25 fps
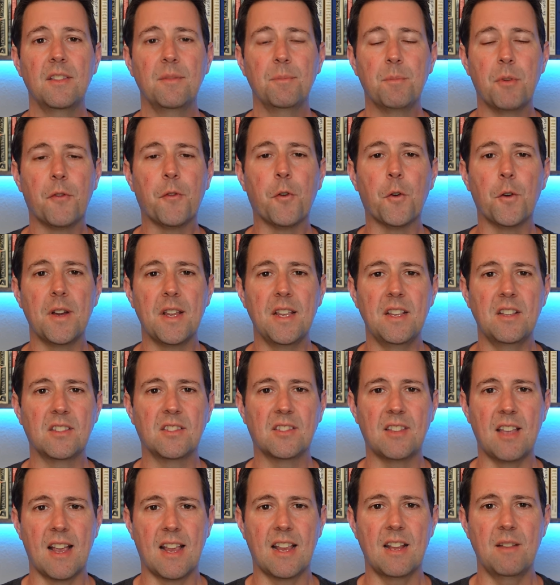before he's
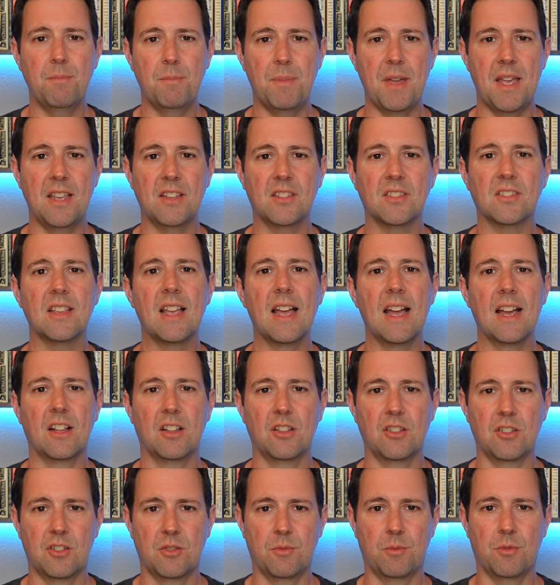second base
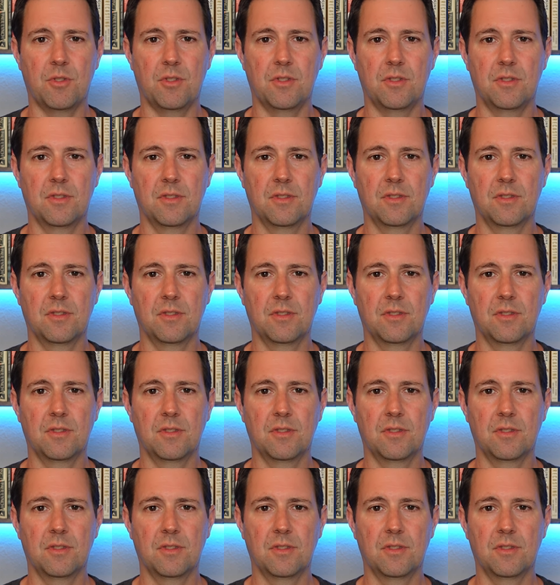eligible.